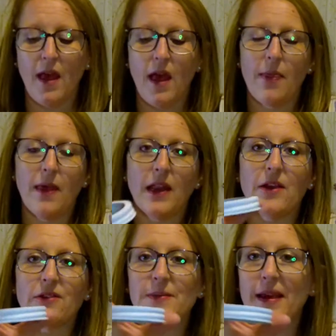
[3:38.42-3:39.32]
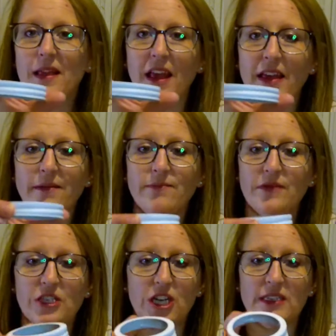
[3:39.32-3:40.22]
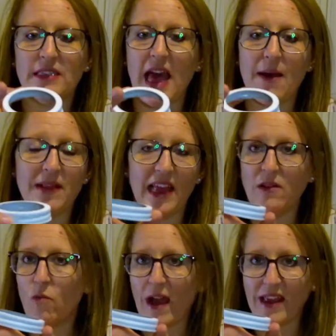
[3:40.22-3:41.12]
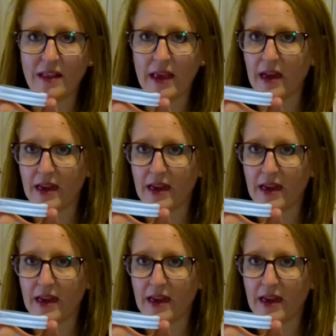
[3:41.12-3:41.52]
And then here's my lid, just that plain white lid.